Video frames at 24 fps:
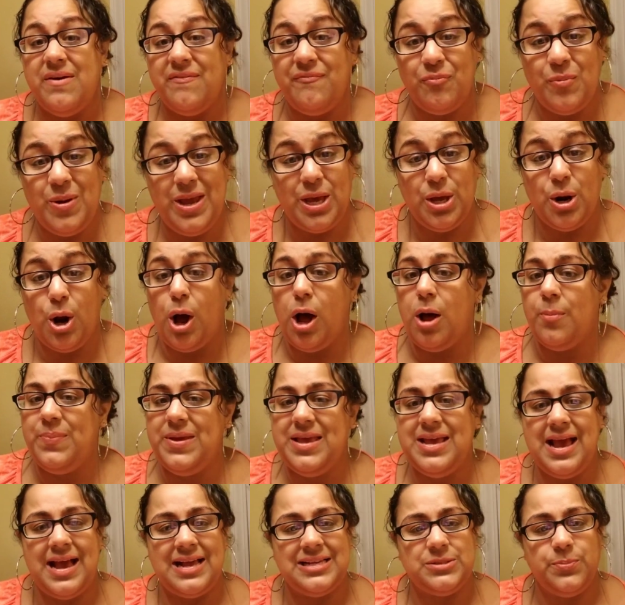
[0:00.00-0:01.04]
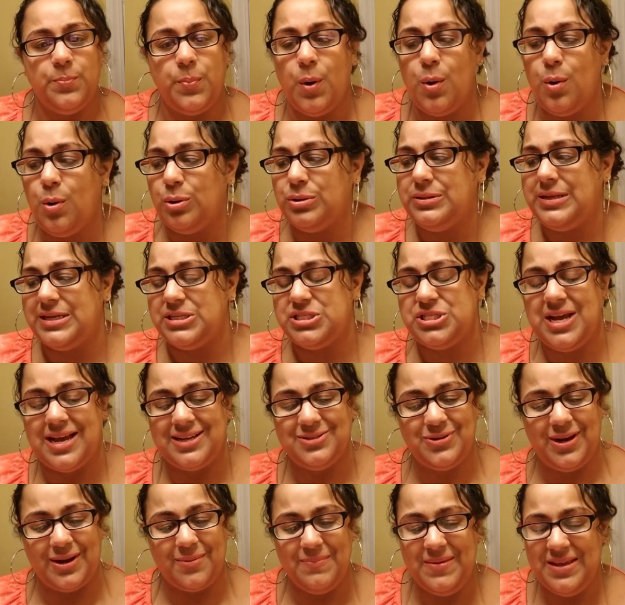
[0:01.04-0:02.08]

if we could all be as bold as Shadrach,